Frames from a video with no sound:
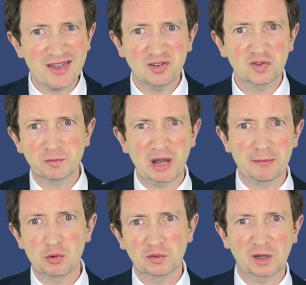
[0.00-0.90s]
bands
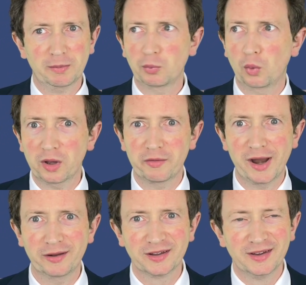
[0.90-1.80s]
playing music, people walking
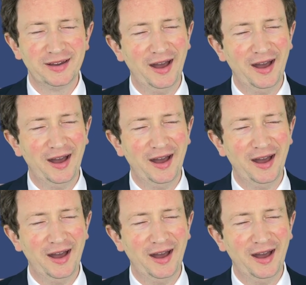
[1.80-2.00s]
around.